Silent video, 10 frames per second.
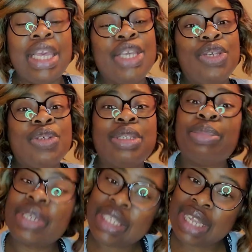using
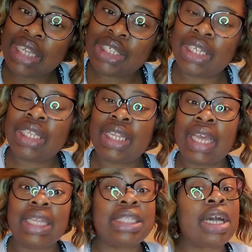protection.
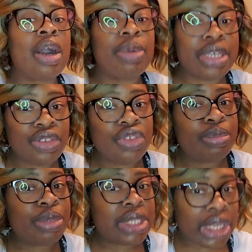Ladies always use
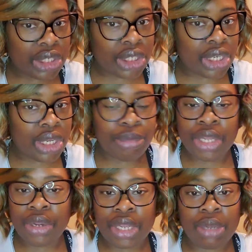protection,
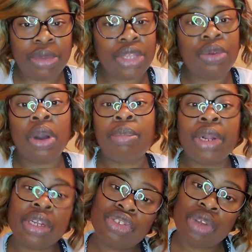period. Whether you on
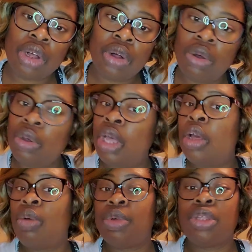birth control,
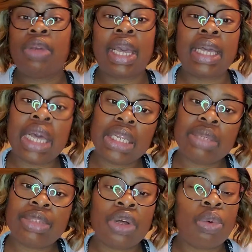whether you got
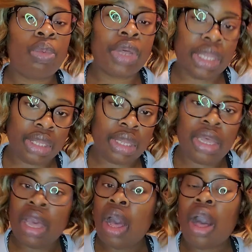condoms or what,
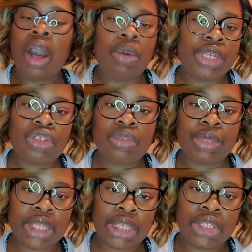always use
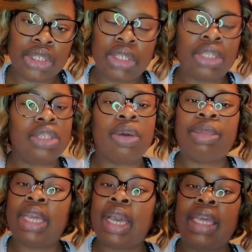protection. Don't
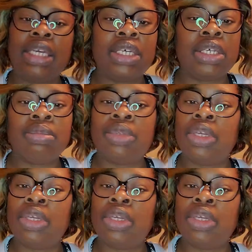be out here,